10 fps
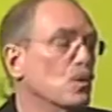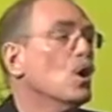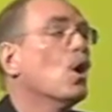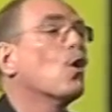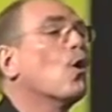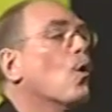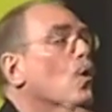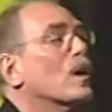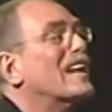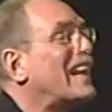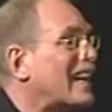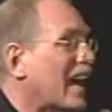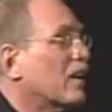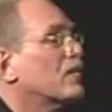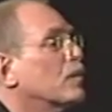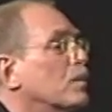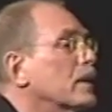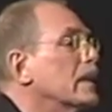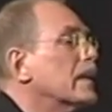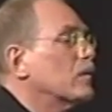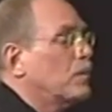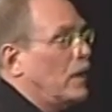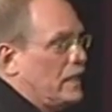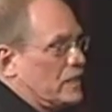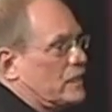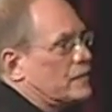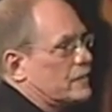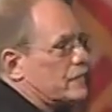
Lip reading: you are already inevitably in place.